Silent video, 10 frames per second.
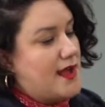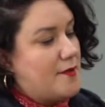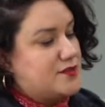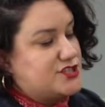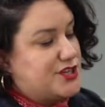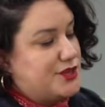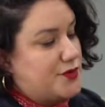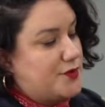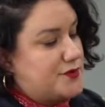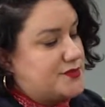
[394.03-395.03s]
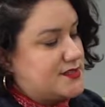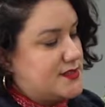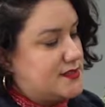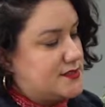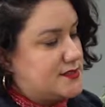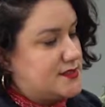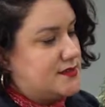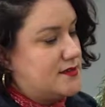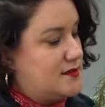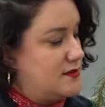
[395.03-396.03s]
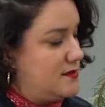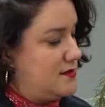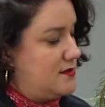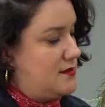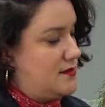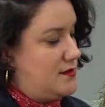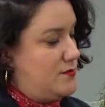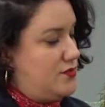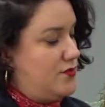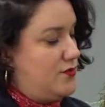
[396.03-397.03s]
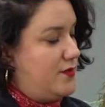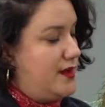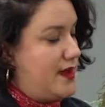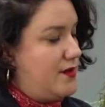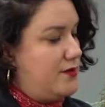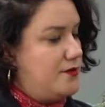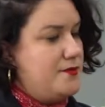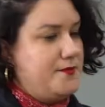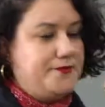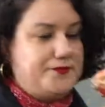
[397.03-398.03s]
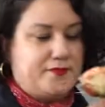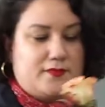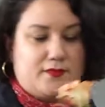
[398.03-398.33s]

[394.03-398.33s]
cappuccino roses. Pull one out.